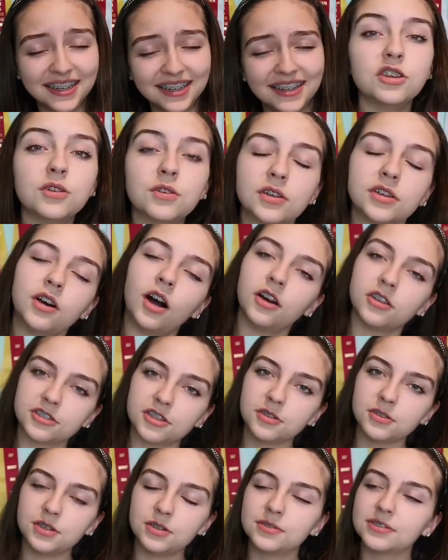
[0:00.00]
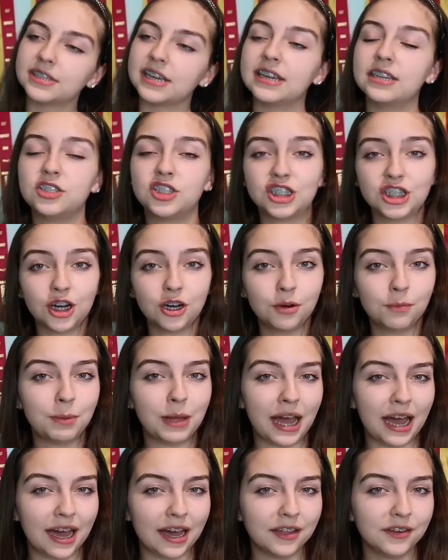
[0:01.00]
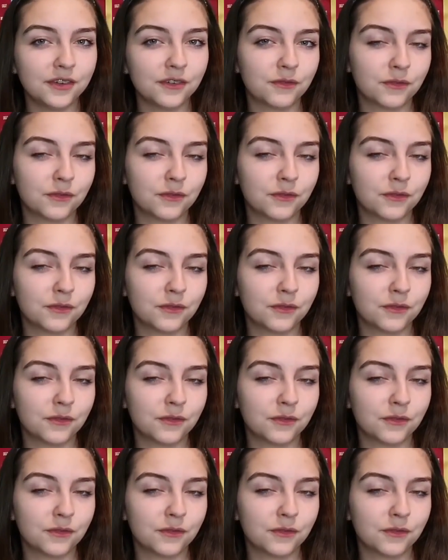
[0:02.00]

You can also use a gel pad